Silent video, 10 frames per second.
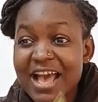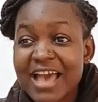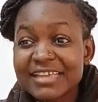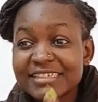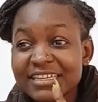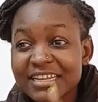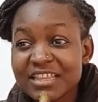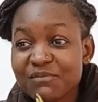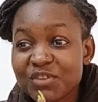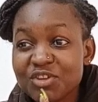I started
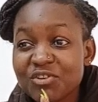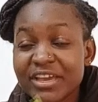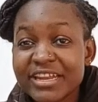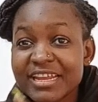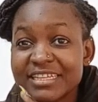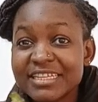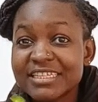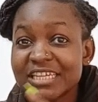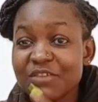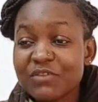the video and I
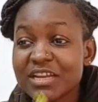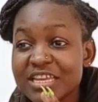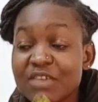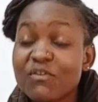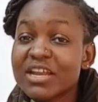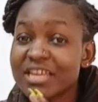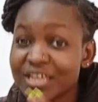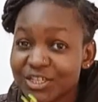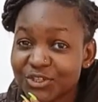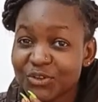didn't even give an
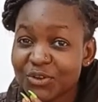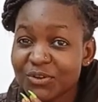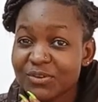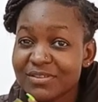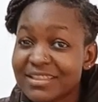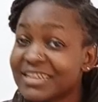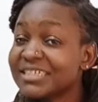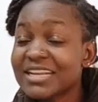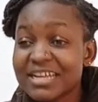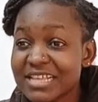intro, that
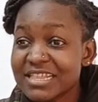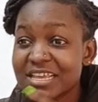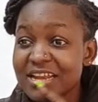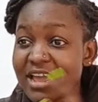is another thing.